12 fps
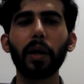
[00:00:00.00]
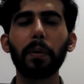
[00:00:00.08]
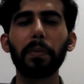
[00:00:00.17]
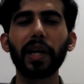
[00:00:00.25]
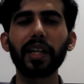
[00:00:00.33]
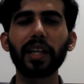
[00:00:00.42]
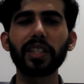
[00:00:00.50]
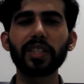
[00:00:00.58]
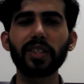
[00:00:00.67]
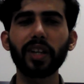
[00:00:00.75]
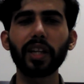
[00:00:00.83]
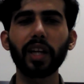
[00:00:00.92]
by
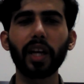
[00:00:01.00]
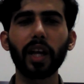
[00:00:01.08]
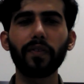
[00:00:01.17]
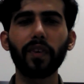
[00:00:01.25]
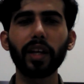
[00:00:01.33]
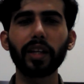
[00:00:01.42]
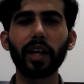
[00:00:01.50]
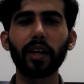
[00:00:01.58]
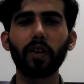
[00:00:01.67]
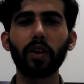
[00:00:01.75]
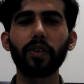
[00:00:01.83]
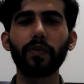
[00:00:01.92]
registering an FIR
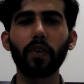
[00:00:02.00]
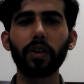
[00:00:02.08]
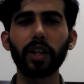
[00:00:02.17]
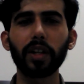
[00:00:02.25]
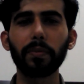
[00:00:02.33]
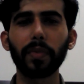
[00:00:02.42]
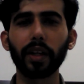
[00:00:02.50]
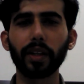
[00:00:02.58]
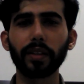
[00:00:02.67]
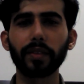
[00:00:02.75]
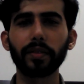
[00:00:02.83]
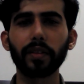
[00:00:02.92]
on 14 May.
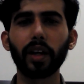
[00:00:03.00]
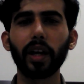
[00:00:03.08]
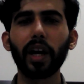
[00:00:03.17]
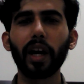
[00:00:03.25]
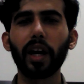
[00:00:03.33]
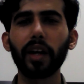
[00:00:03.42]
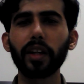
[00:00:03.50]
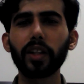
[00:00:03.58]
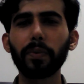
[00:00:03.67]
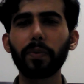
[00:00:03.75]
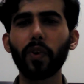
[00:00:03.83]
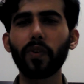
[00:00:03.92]
Under the
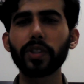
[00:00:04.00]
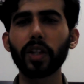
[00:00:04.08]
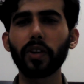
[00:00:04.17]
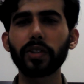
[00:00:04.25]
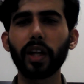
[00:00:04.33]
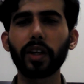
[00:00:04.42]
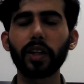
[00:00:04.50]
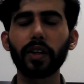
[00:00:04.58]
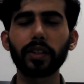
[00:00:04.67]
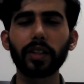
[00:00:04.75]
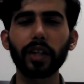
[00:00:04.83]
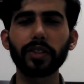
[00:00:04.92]
provision of
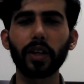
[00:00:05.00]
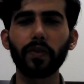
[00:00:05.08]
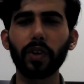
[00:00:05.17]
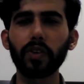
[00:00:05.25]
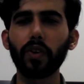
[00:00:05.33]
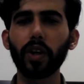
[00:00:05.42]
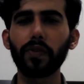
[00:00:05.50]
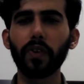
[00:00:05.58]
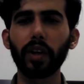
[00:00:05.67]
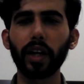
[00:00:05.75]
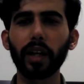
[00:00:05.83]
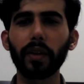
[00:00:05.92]
Section
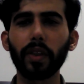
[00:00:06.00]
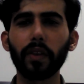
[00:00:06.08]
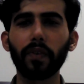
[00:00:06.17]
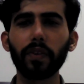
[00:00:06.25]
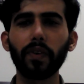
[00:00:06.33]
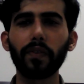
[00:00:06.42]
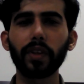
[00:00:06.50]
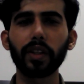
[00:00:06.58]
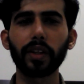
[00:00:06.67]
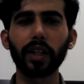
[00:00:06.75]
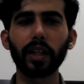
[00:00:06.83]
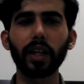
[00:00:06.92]
124A,
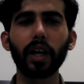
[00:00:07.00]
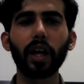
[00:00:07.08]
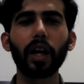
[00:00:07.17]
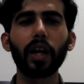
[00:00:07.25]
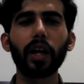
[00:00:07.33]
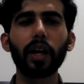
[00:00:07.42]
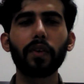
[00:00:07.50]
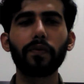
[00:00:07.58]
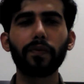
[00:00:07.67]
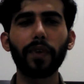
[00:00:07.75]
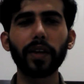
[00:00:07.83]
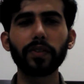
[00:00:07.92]
153,
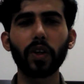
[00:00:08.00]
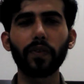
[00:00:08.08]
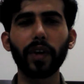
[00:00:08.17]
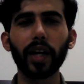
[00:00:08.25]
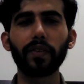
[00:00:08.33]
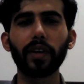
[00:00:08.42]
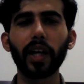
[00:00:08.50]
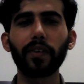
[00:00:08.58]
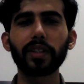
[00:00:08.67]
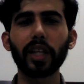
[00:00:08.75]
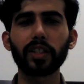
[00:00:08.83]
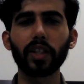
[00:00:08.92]
505, read
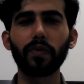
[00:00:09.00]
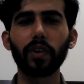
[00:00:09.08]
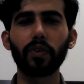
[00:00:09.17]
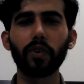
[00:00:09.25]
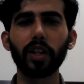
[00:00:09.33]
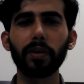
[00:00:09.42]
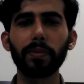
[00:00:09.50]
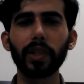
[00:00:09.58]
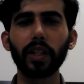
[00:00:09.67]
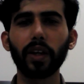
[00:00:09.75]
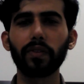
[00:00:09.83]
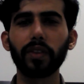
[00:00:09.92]
with Section
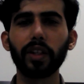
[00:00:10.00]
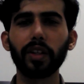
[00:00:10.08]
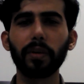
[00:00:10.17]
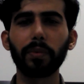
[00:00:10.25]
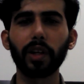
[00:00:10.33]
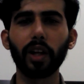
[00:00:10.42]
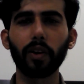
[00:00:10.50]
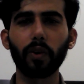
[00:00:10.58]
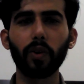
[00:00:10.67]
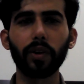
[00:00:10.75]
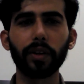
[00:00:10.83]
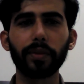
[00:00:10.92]
120B of the Indian Penal Code,